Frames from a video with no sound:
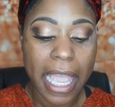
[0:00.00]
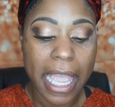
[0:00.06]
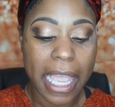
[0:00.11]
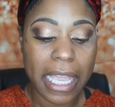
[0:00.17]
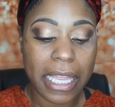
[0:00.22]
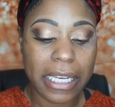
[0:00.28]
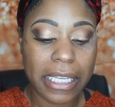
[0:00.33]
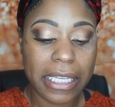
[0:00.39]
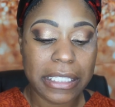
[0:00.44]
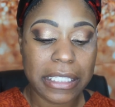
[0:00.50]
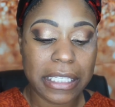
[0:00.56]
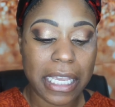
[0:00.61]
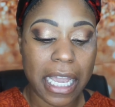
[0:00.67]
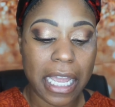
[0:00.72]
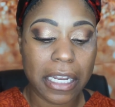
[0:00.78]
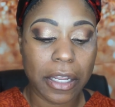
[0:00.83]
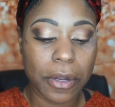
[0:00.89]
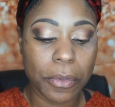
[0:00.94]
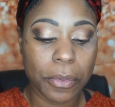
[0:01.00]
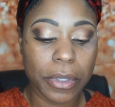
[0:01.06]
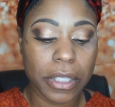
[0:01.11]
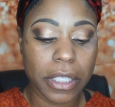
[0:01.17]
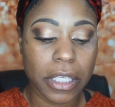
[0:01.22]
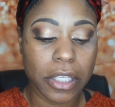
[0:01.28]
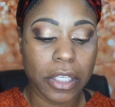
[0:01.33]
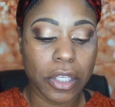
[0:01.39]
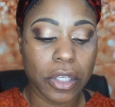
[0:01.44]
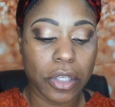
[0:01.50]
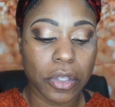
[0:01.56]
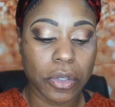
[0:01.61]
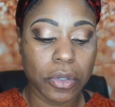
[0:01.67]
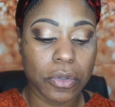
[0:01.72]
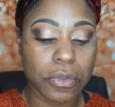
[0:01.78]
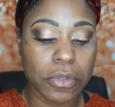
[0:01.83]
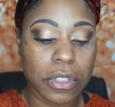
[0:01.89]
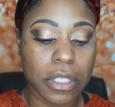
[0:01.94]
And it's got a really
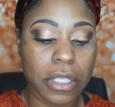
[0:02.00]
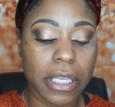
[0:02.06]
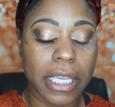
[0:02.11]
cute,